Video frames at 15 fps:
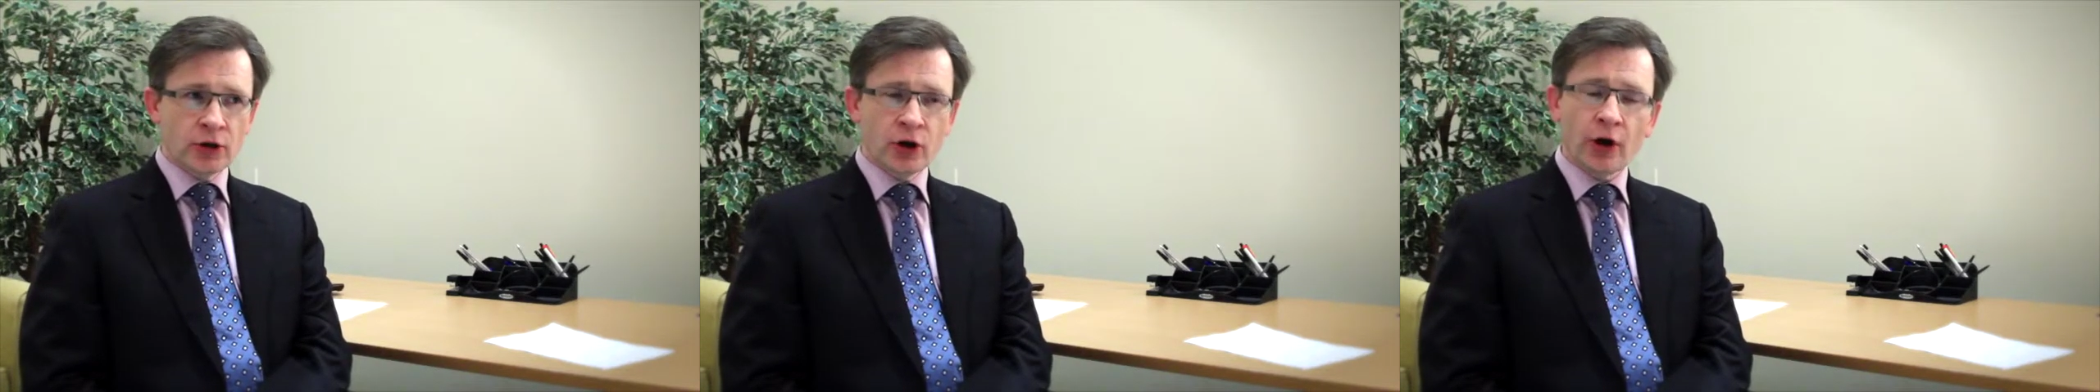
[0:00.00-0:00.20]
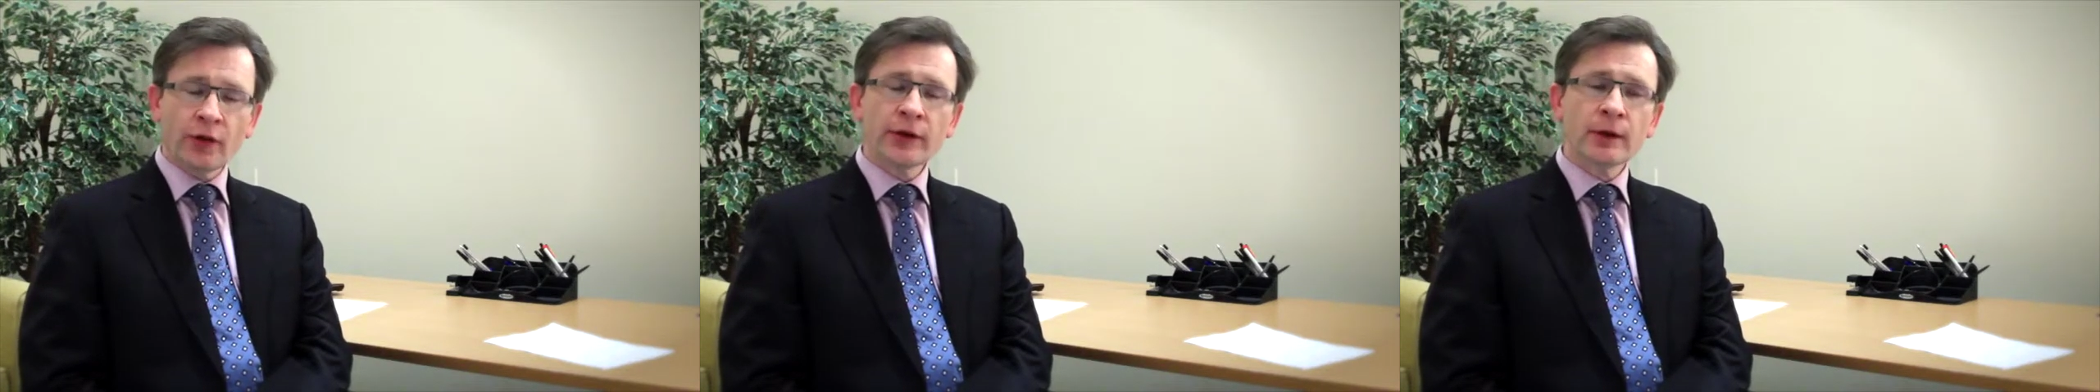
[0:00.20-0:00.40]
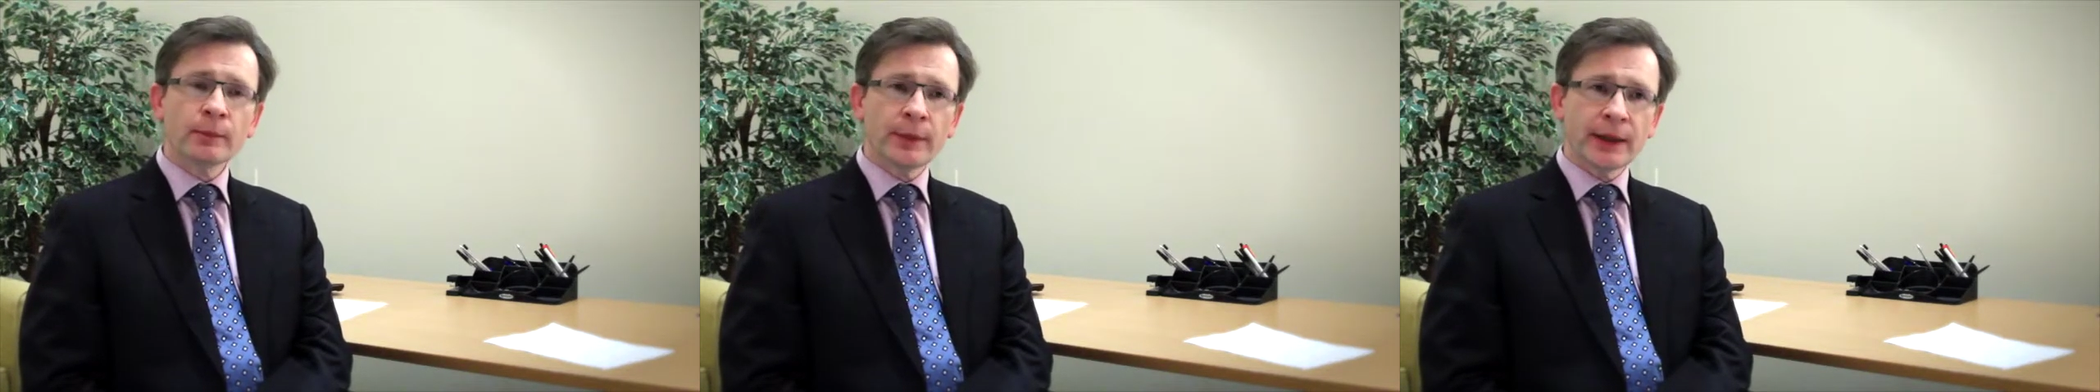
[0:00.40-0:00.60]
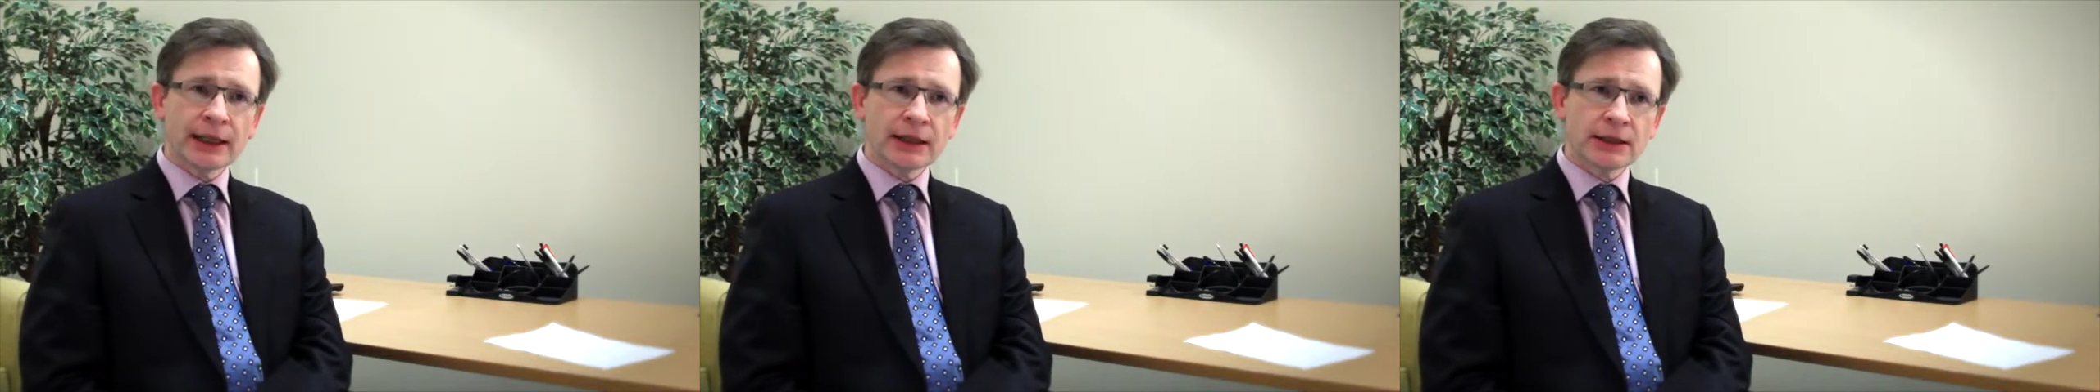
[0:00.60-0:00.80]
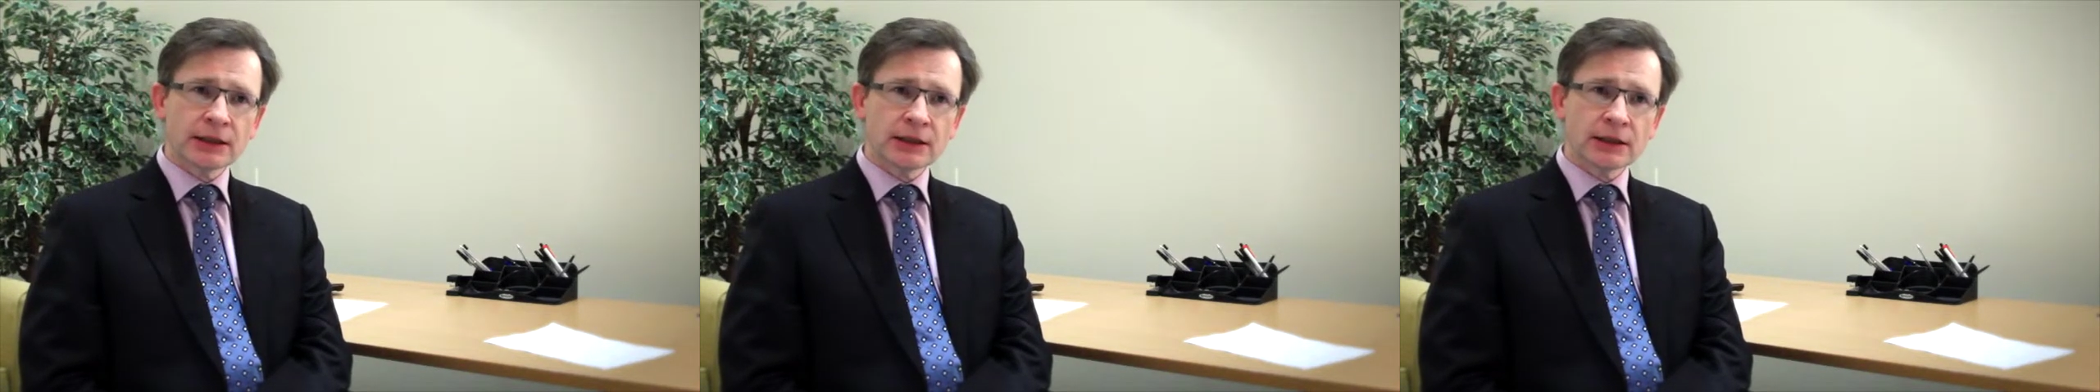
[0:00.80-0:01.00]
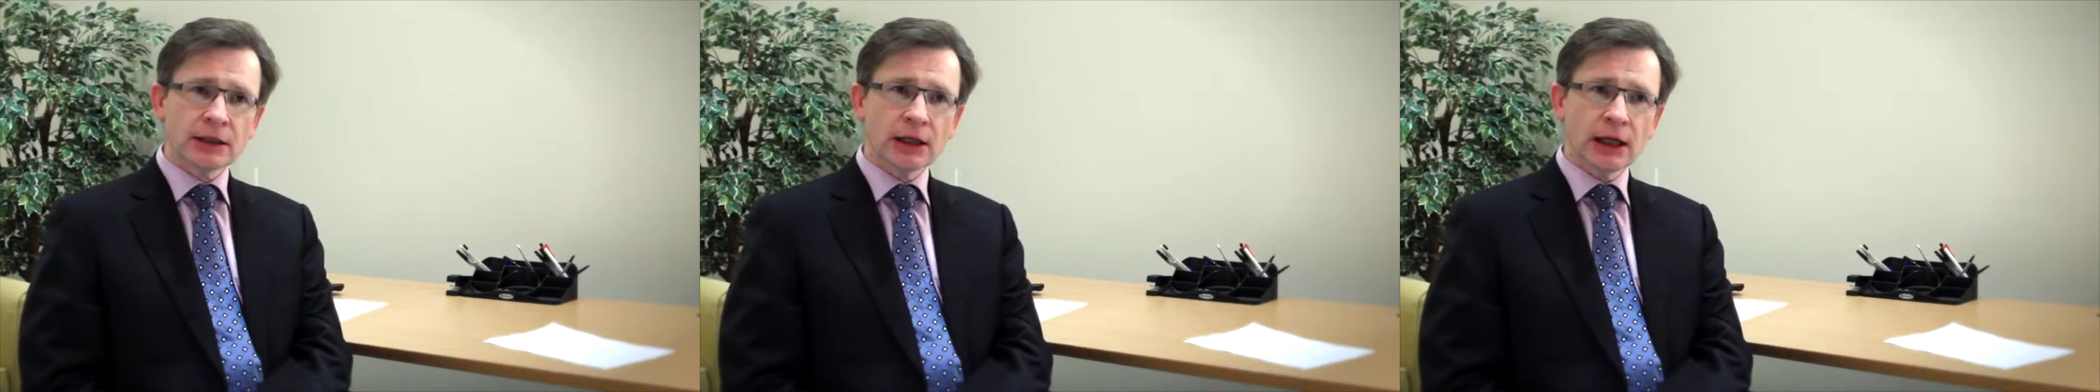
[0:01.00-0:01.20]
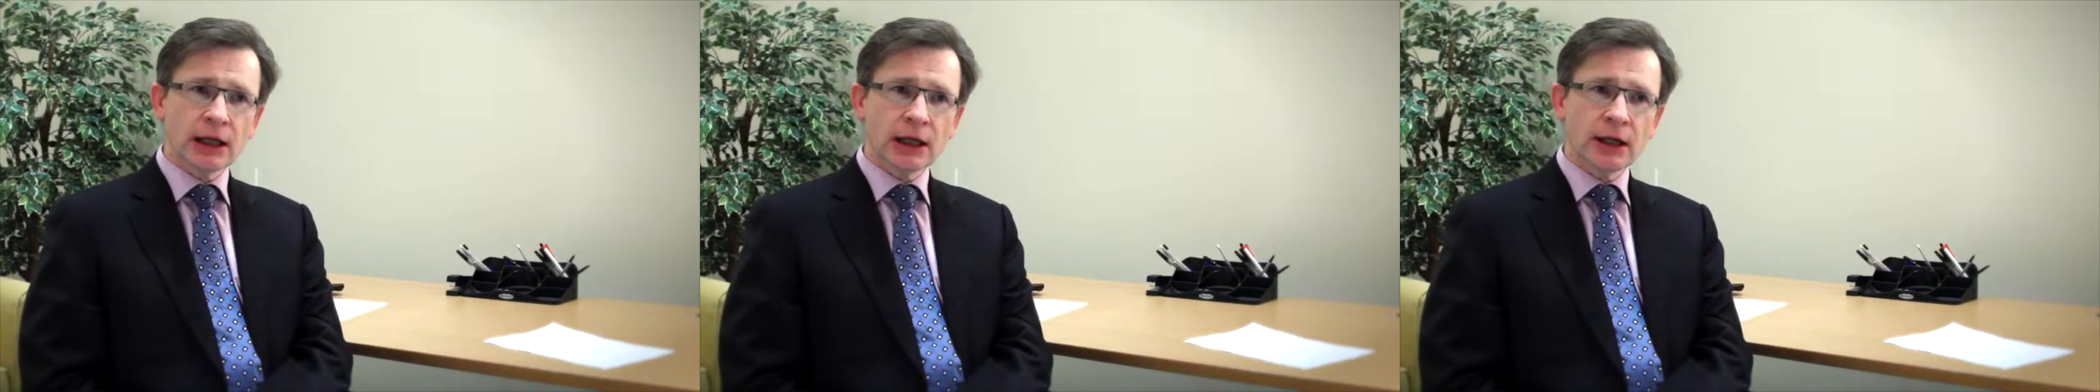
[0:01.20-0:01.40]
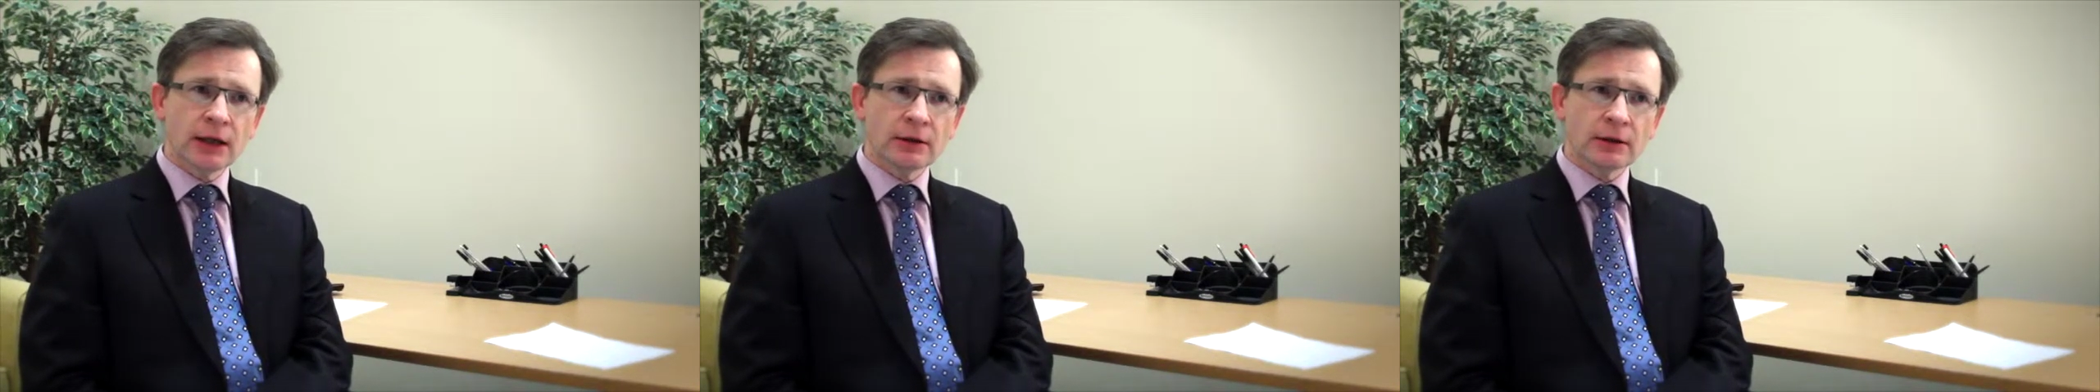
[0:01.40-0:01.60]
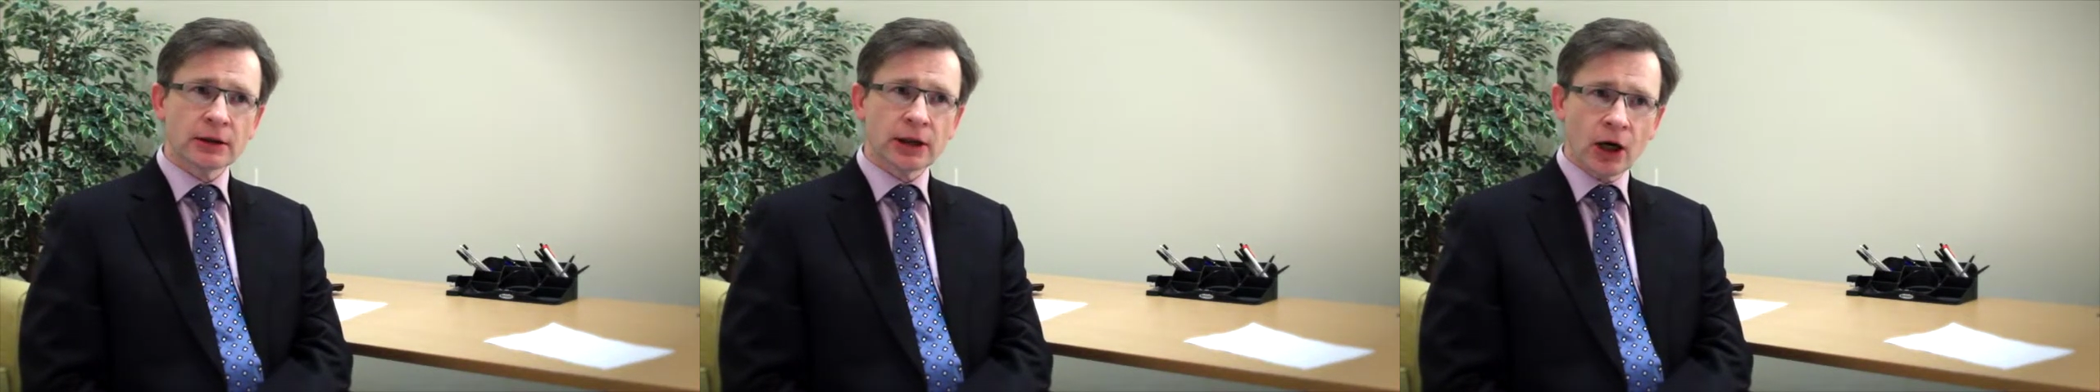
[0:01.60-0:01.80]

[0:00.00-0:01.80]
Nothing beats a